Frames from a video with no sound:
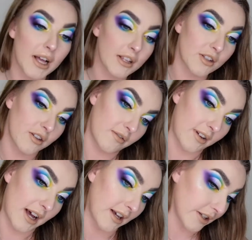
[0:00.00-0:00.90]
But so
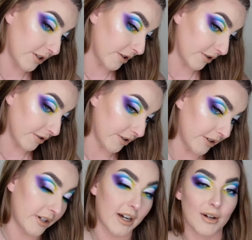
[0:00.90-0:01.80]
far, so
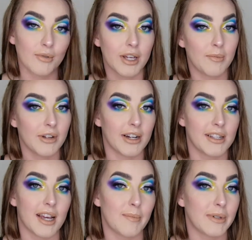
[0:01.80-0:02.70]
good. I will keep you
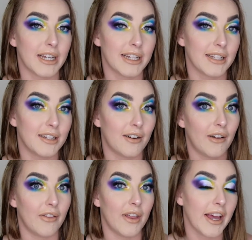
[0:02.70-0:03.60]
guys updated
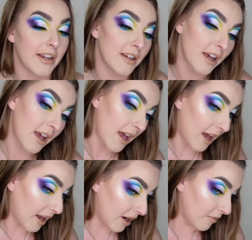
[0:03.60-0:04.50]
on that.
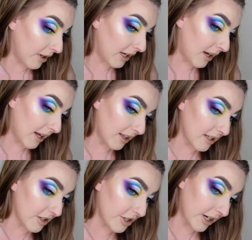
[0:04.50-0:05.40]
And I really like
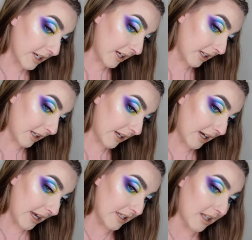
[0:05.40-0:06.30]
this chunky glitter
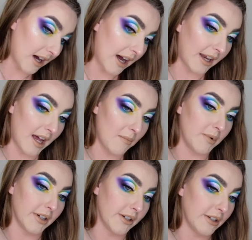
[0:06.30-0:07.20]
as the highlight
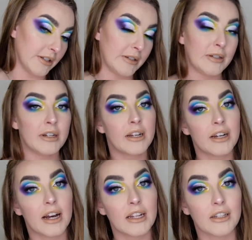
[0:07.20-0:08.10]
because,
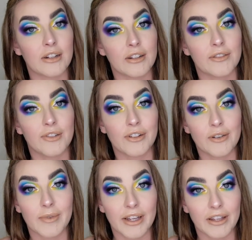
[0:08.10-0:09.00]
I don't know, if you know
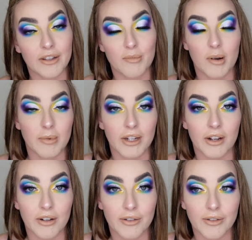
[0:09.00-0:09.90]
me, you probably
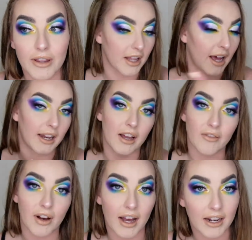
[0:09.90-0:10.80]
know that I love
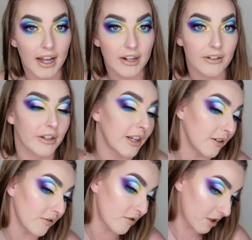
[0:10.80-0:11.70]
highlighter and looking
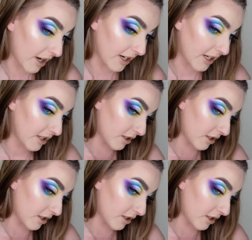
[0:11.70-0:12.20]
all shiny.